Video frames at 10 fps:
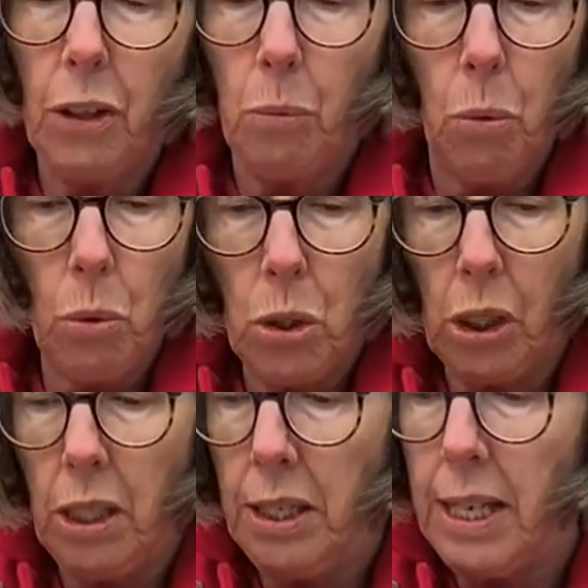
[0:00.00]
your water
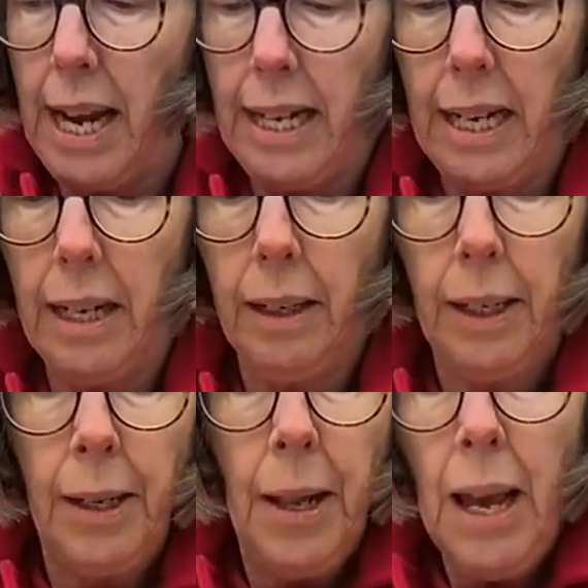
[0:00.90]
container.
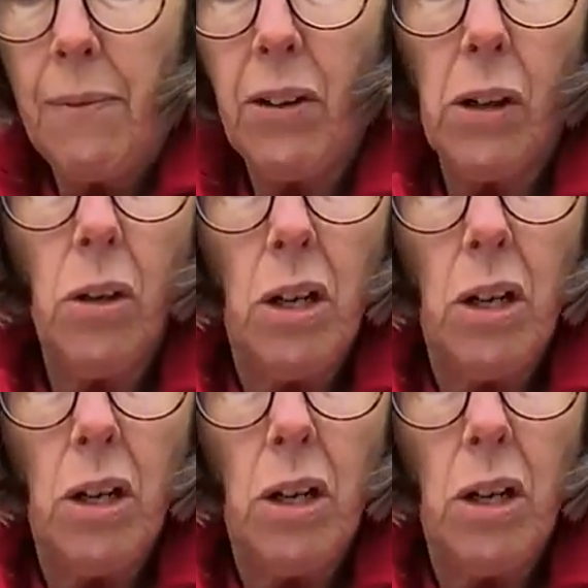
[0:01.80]
If I've got